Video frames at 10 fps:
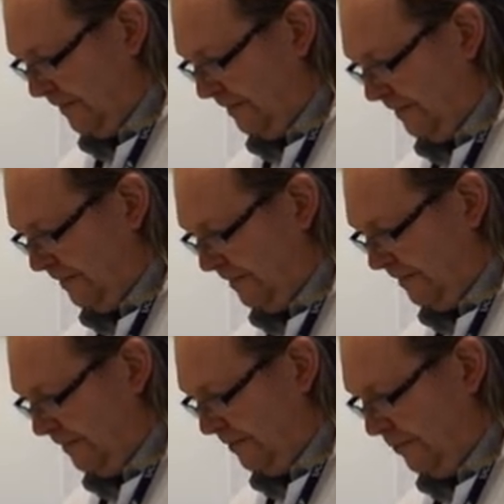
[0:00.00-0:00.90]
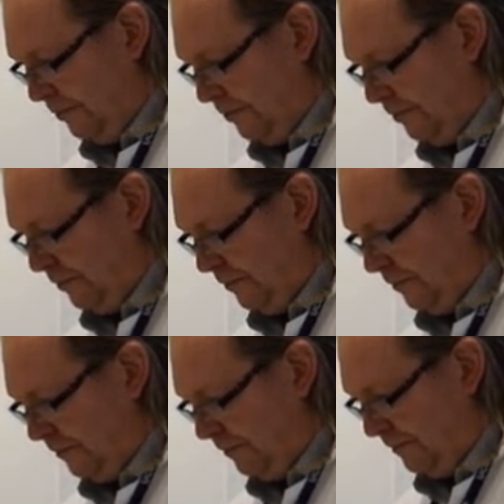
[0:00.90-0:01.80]

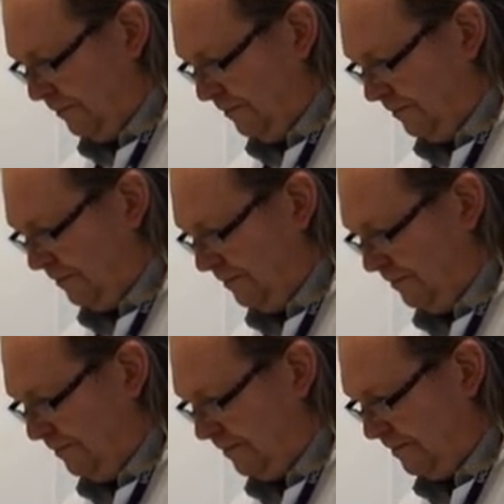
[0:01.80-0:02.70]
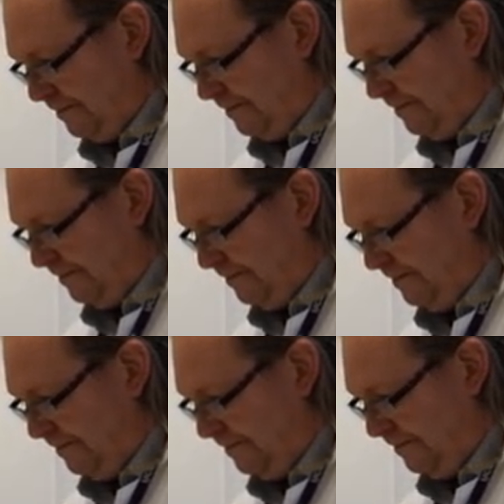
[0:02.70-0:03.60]

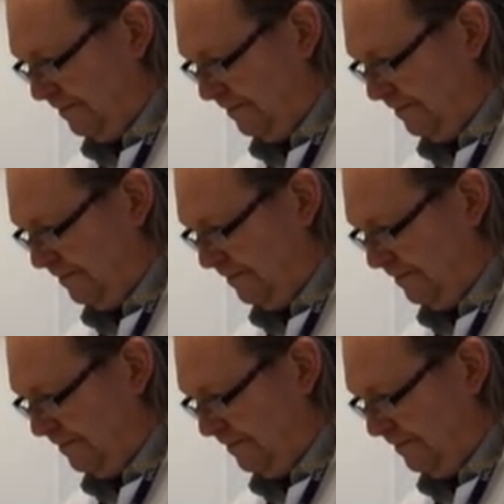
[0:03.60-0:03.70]
(no one is talking)